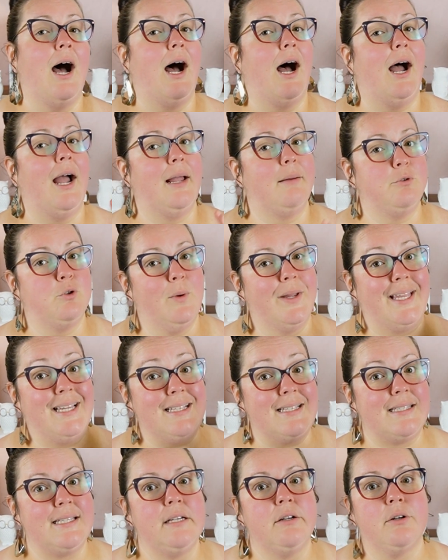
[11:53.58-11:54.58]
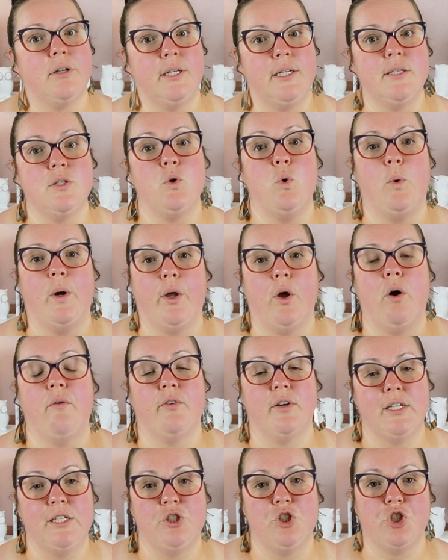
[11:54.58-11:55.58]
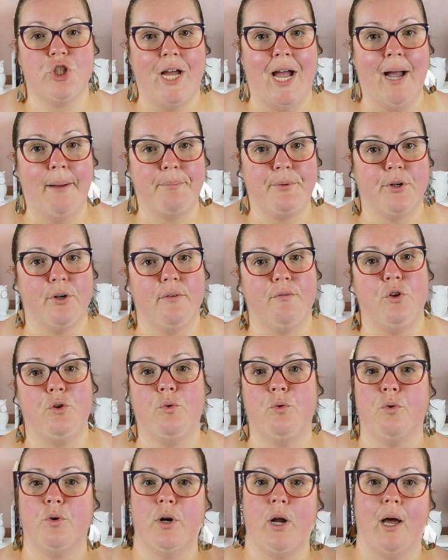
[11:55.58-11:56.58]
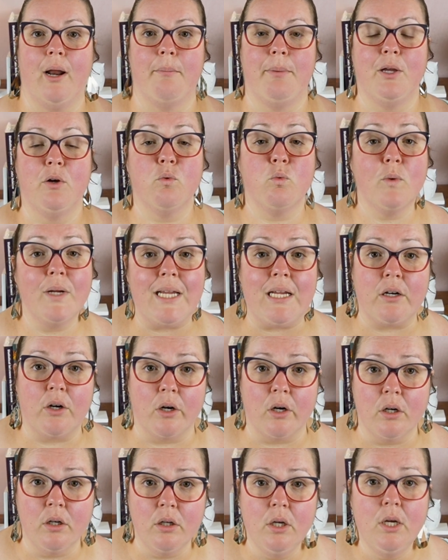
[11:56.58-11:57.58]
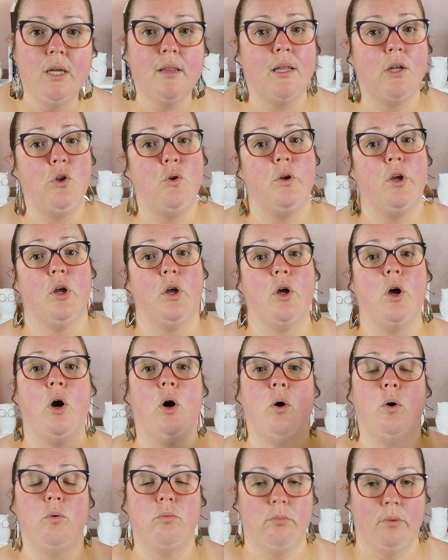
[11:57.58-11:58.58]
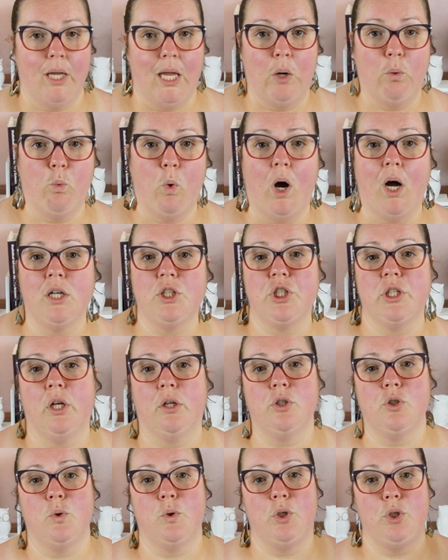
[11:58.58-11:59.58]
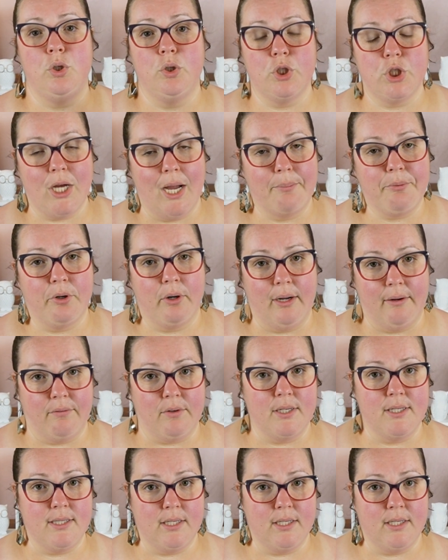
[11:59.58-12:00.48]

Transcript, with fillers: I am doing a series going over each chapter if you are not a big reader that you can go and watch, and I'll do a new chapter every